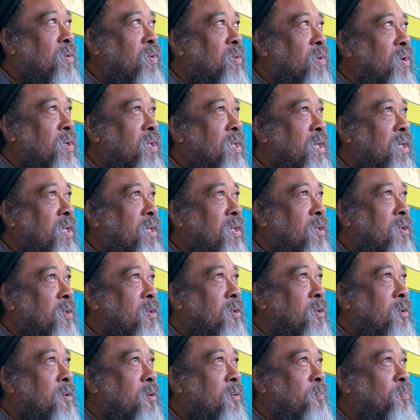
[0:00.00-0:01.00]
okay,
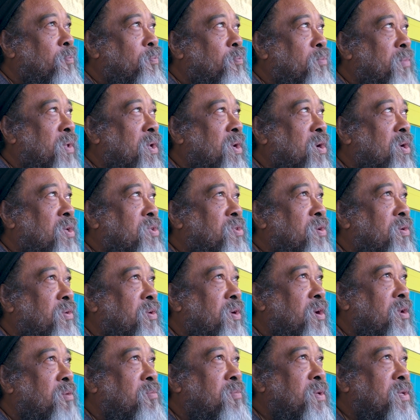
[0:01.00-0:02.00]
because you
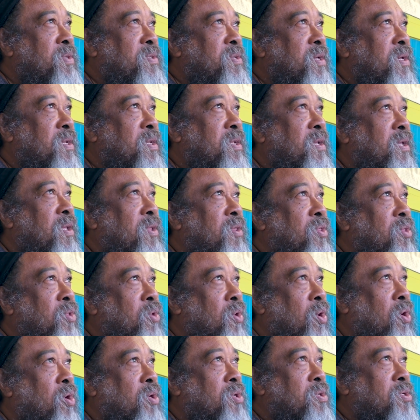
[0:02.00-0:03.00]
heard me say that a
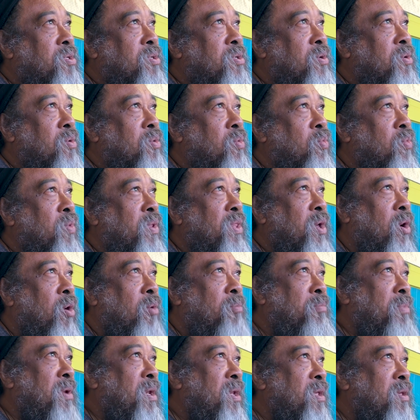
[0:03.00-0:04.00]
thought
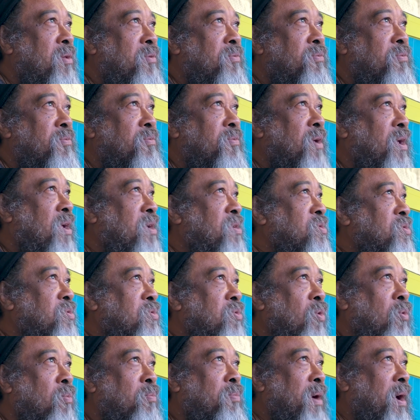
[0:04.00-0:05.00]
without belief has
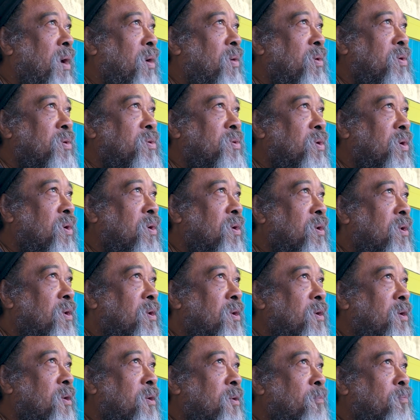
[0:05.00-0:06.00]
no power at all,
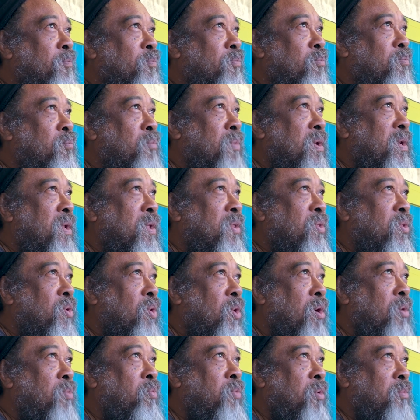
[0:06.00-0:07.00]
but a
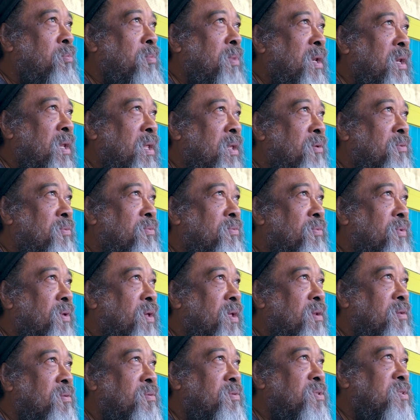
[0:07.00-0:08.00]
thought with belief
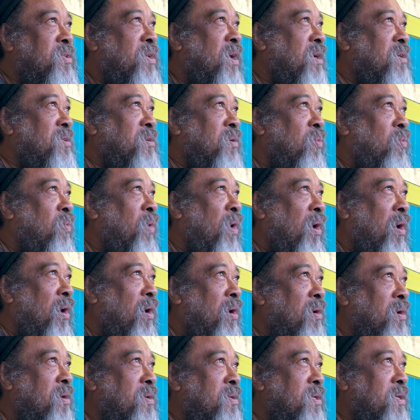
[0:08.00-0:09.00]
can start a
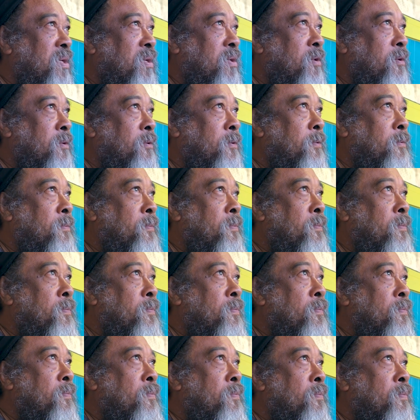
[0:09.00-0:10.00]
war and thing.
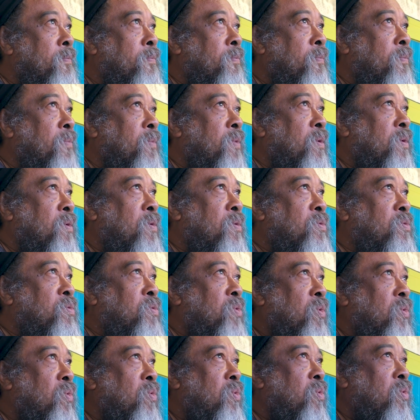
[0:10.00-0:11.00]

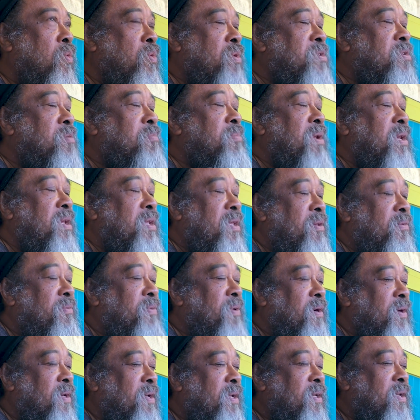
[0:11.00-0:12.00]
So who is the
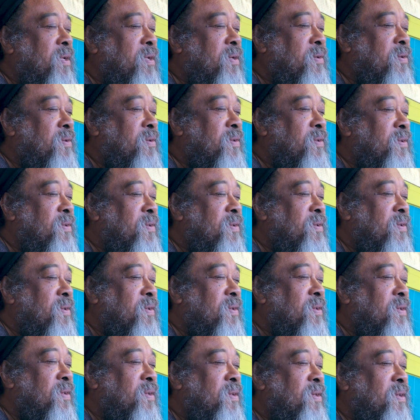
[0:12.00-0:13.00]
believer in it?
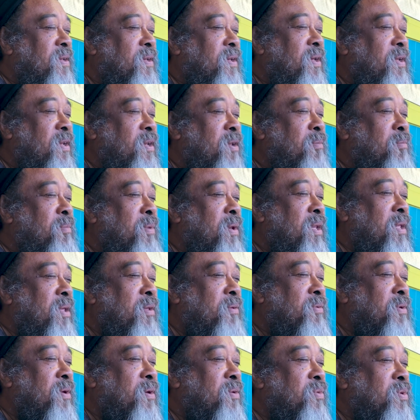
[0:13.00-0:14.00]
And the
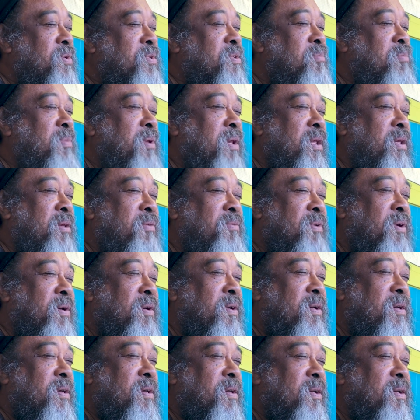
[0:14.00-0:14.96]
believer who is the believer.